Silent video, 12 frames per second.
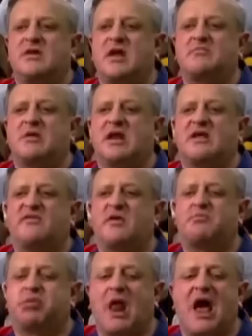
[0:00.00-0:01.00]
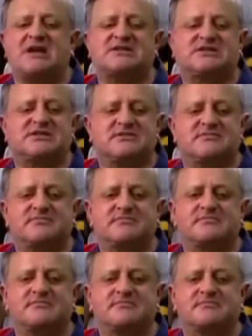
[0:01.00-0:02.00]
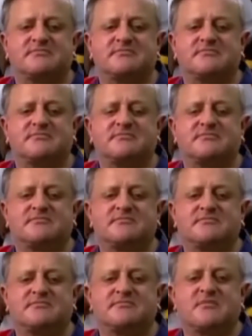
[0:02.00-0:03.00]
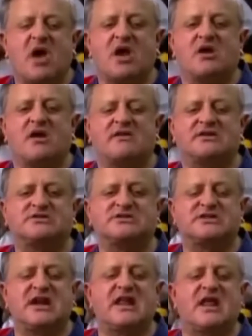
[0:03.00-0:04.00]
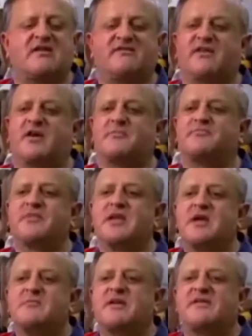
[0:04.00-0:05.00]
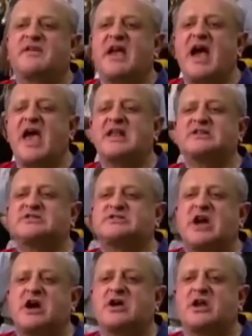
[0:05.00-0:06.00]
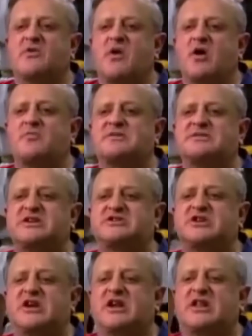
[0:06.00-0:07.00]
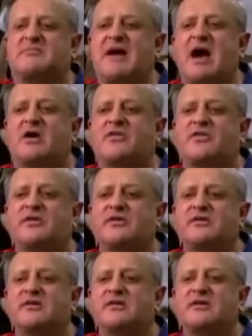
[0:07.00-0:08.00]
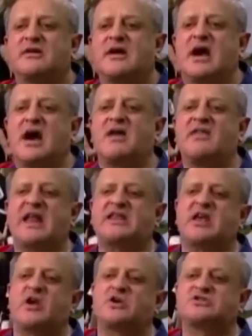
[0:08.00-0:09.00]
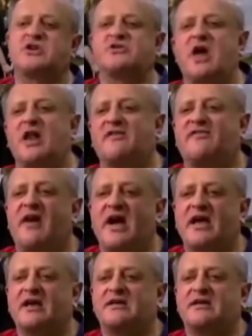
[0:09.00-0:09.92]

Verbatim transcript: non-believer. Plus, I don't know if I should say that on film, but if the guy had his tongue in the wrong position of the mouth, uh, that can also nullify